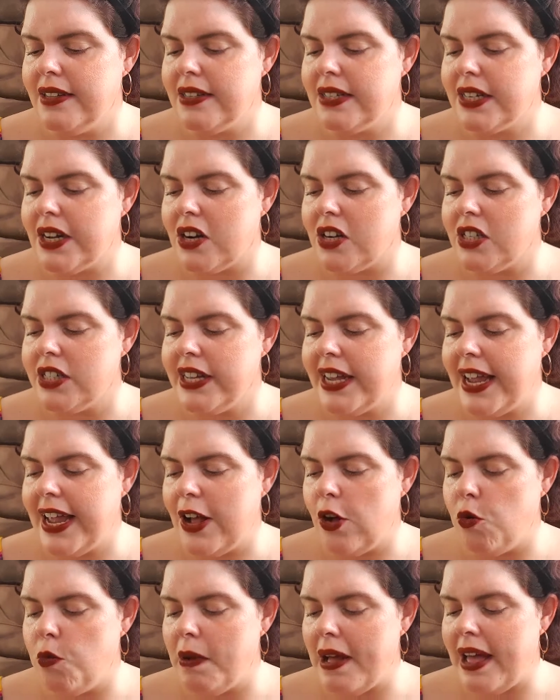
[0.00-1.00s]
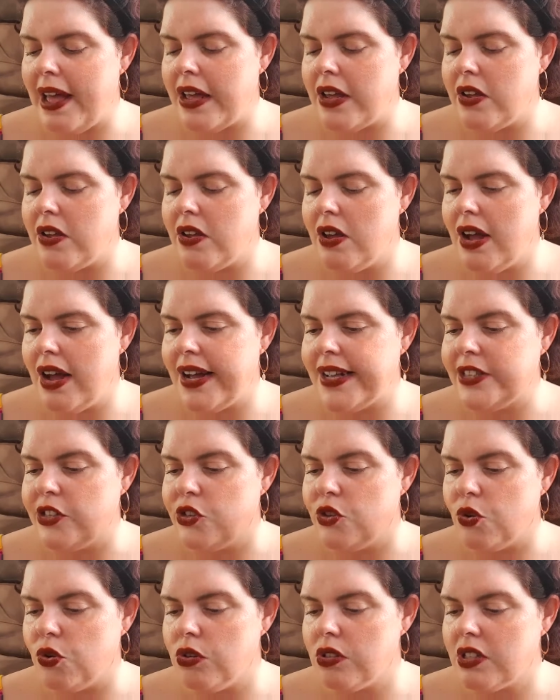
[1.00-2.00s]
starts to help out a
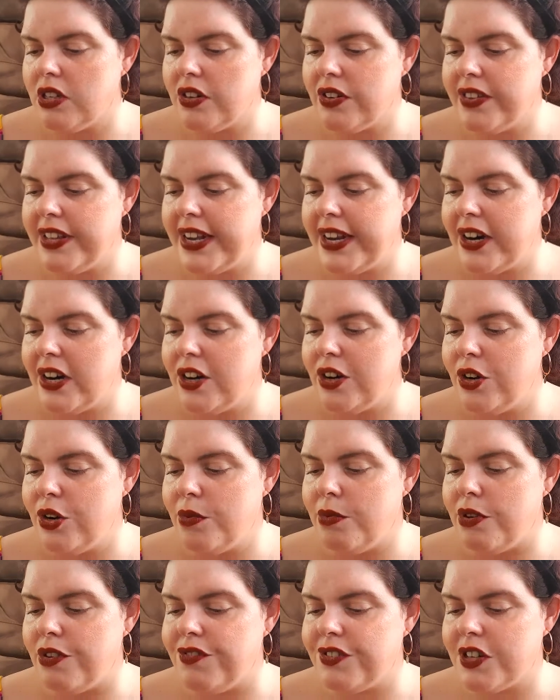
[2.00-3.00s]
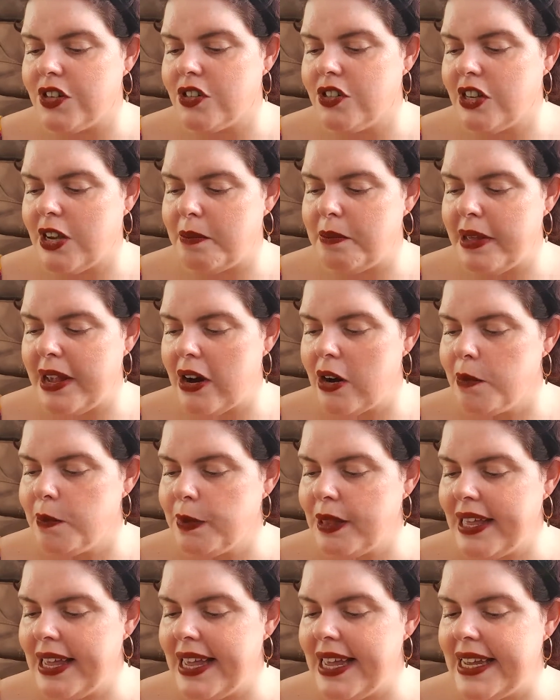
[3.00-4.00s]
doctor there who moves her to a better
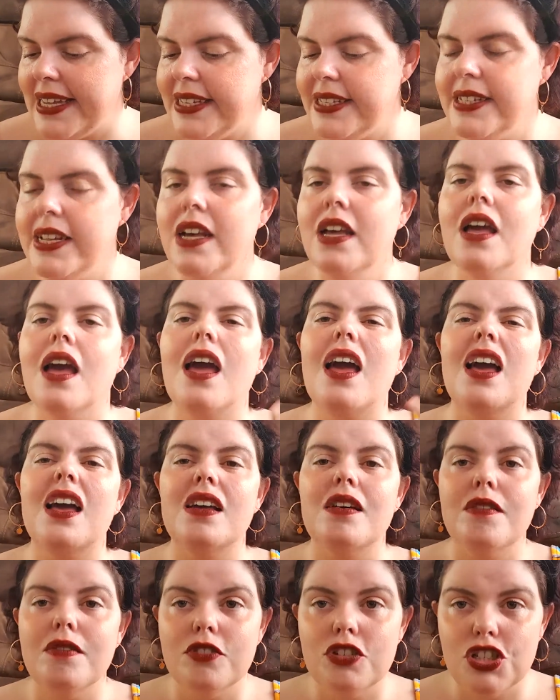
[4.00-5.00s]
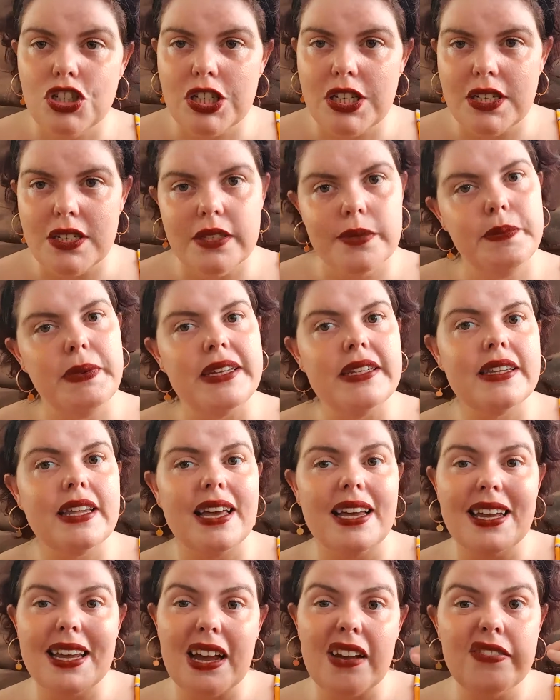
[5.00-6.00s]
place. She's
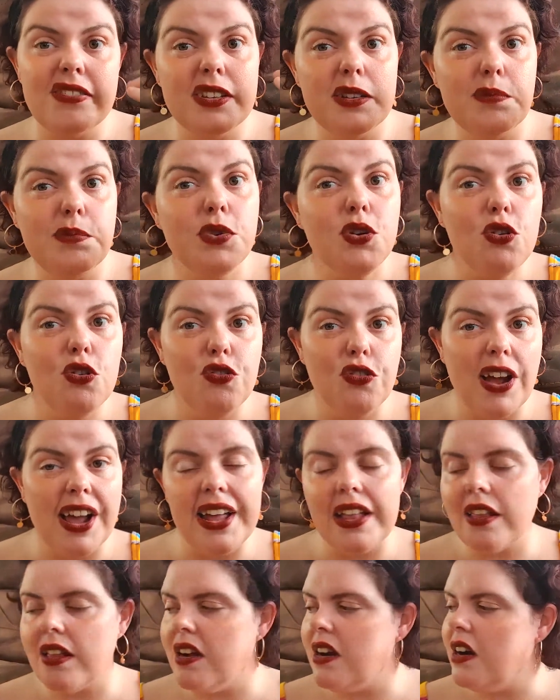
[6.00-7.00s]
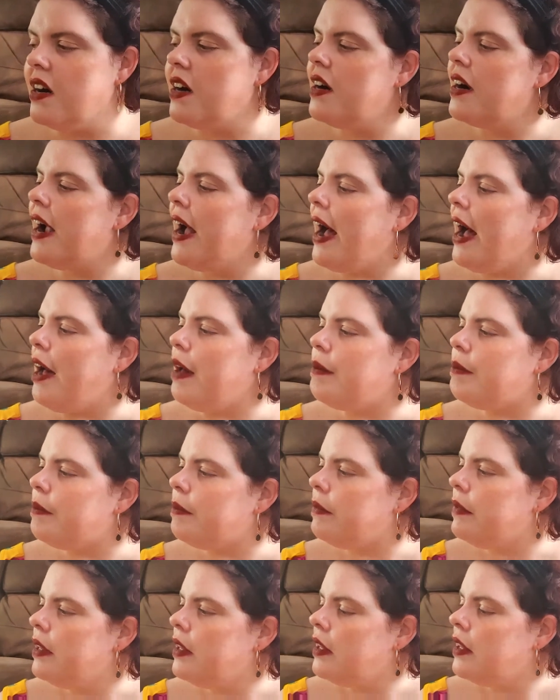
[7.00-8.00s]
basically a gifted
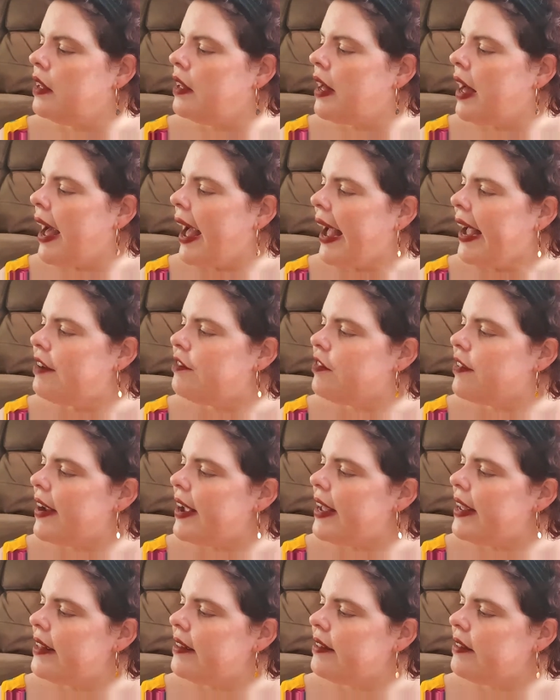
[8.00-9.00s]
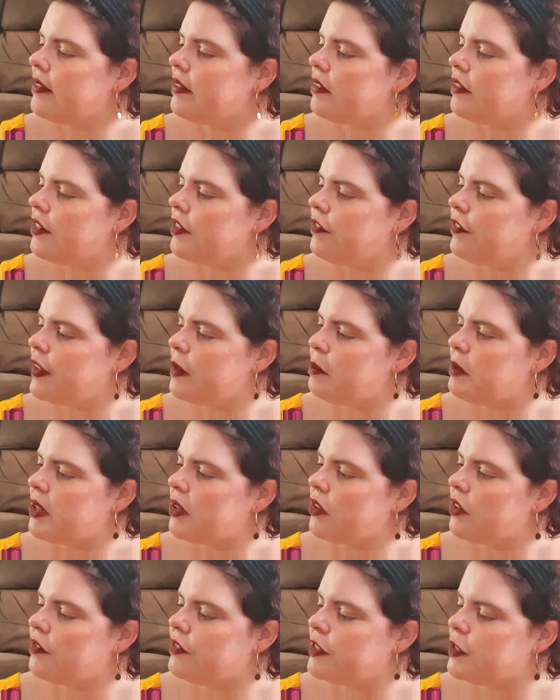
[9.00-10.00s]
profiler. I've read The
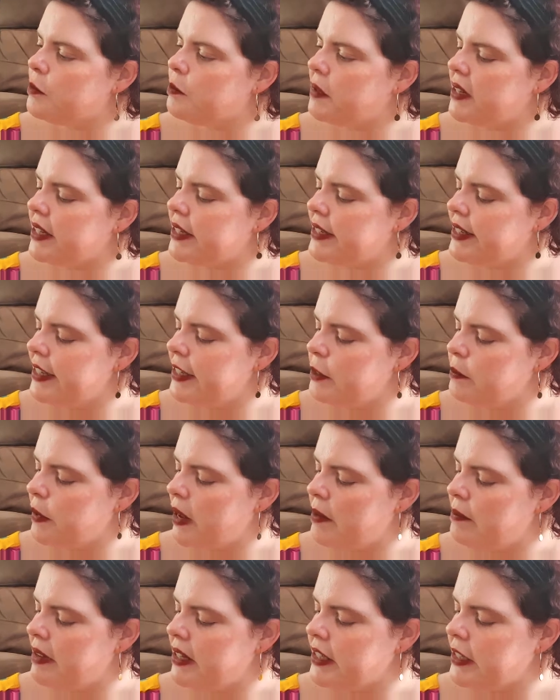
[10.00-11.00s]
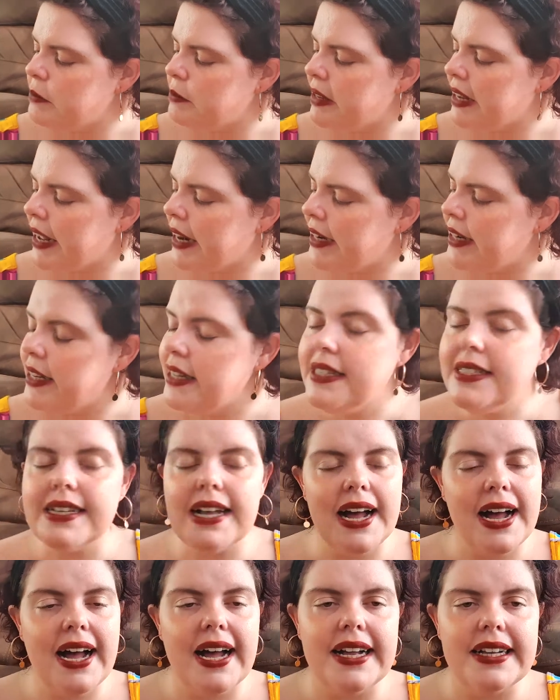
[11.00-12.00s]
Female of the Species by Mindy McGuinness
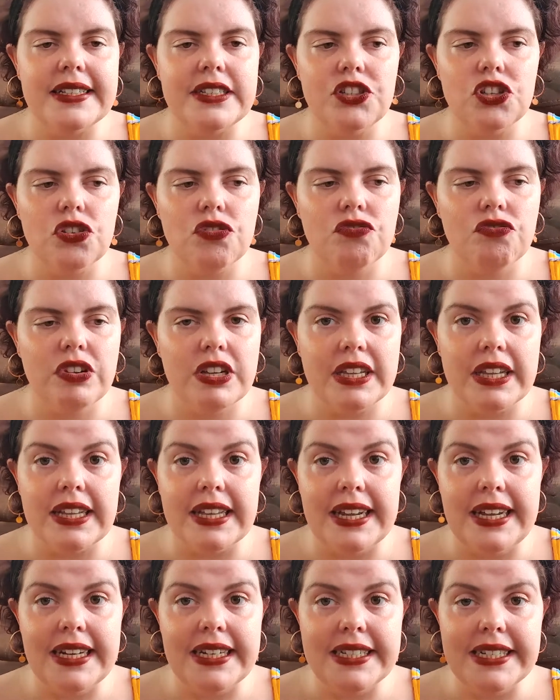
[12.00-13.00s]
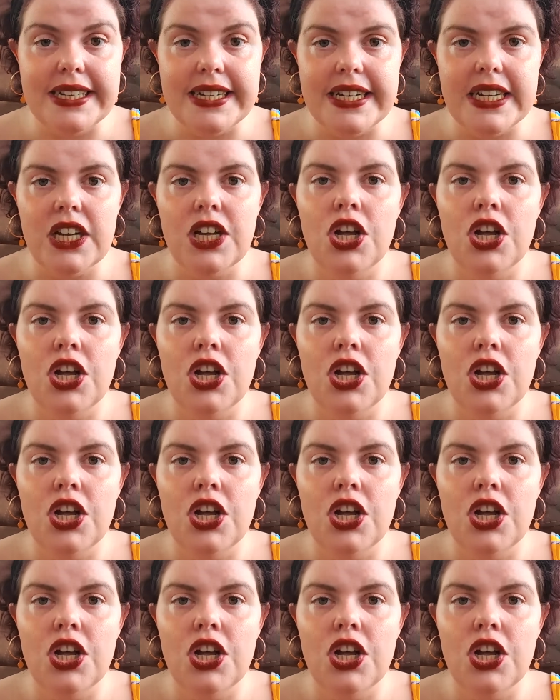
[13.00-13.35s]
and really liked it.